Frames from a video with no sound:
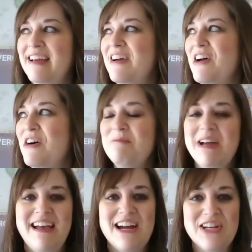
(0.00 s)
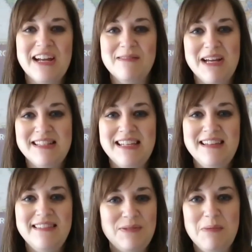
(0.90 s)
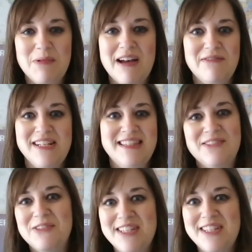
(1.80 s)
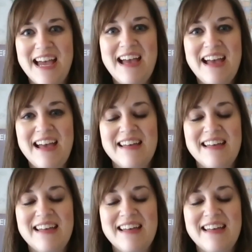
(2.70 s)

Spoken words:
oh my gosh, I'm not seeing these people every single day.